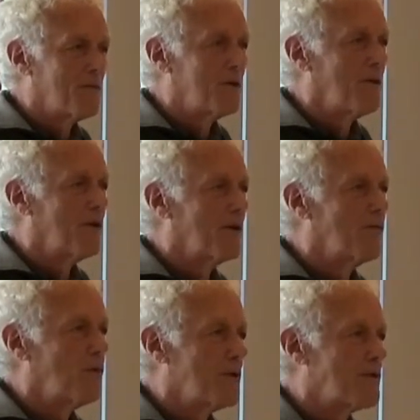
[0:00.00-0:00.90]
the yoga of
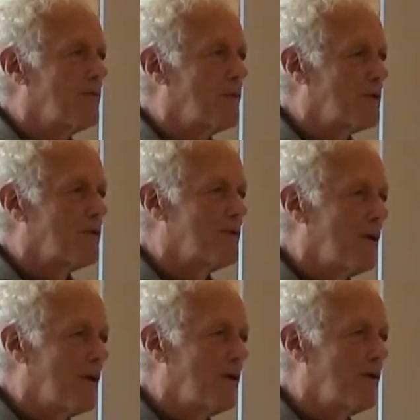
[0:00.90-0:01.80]
wisdom, which is
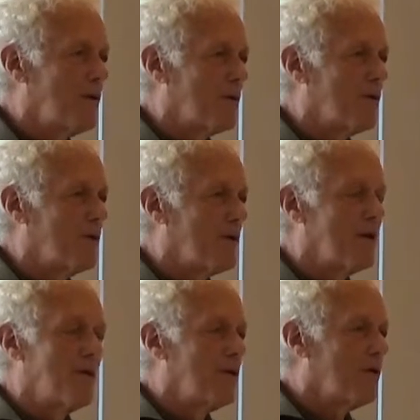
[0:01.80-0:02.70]
jnana yoga, and
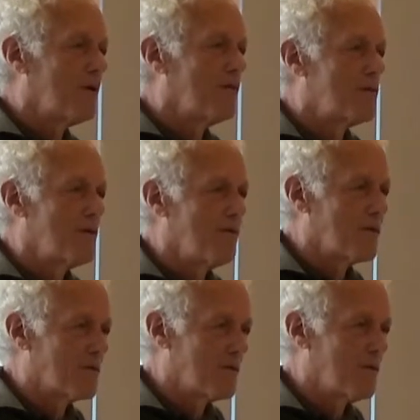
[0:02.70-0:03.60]
the yoga of
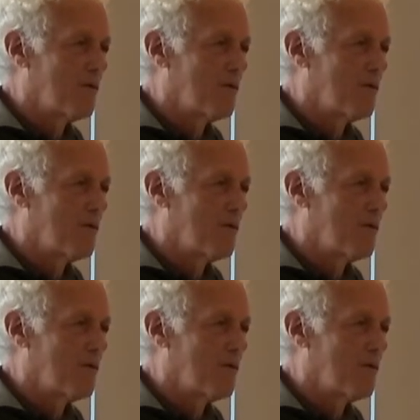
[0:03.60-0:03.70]
service,